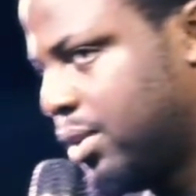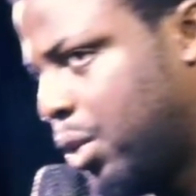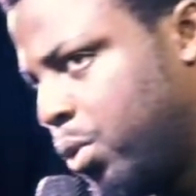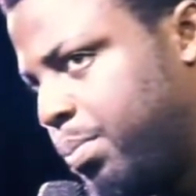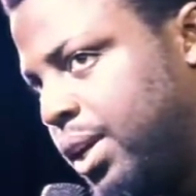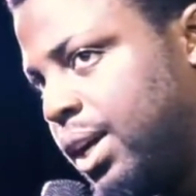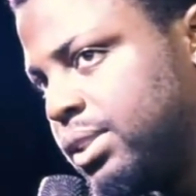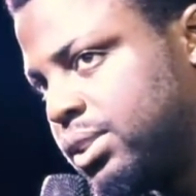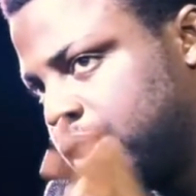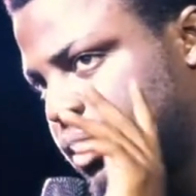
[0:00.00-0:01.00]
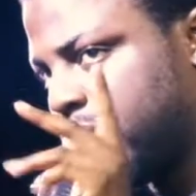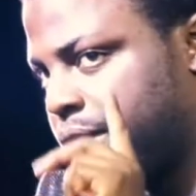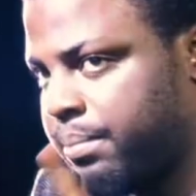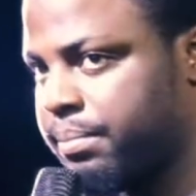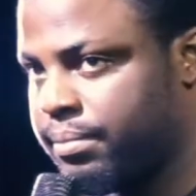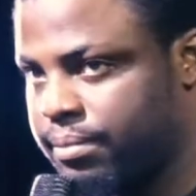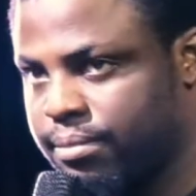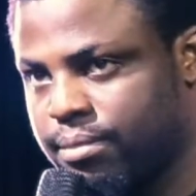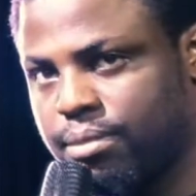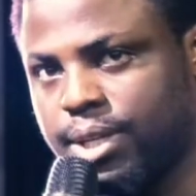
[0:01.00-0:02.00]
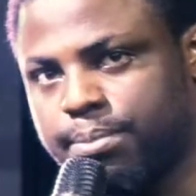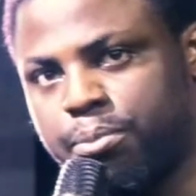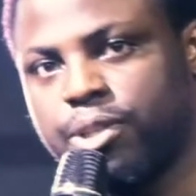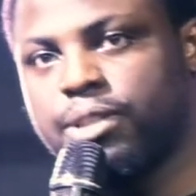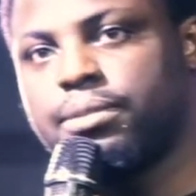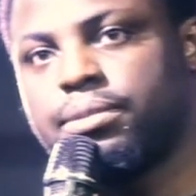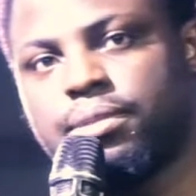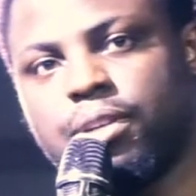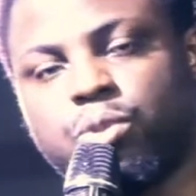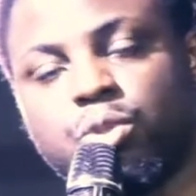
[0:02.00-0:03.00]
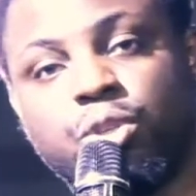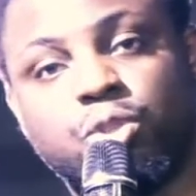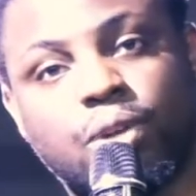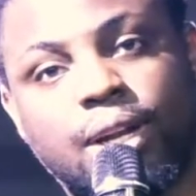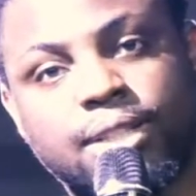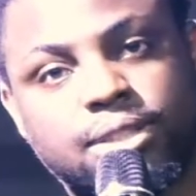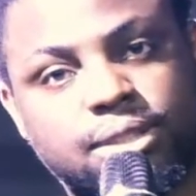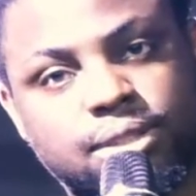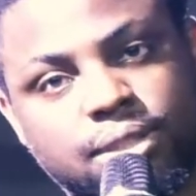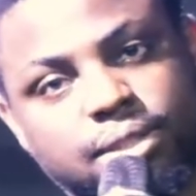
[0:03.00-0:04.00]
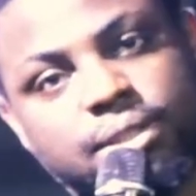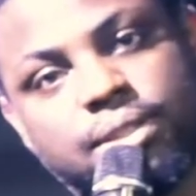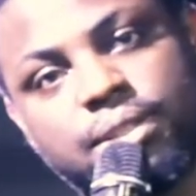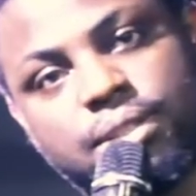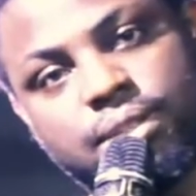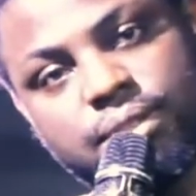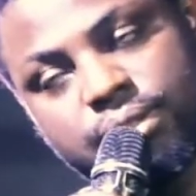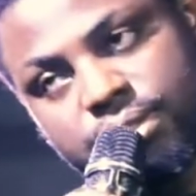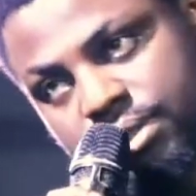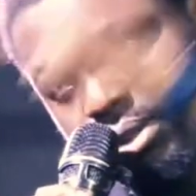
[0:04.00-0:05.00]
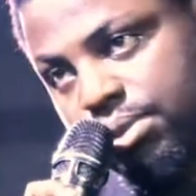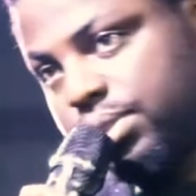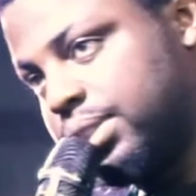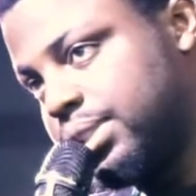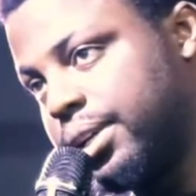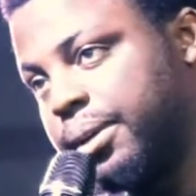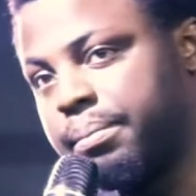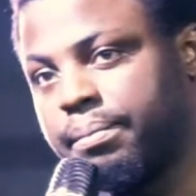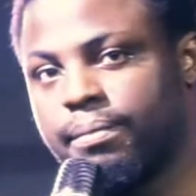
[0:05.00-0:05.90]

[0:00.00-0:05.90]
And we began 6 a.m. that morning and was going to last till 6 a.m.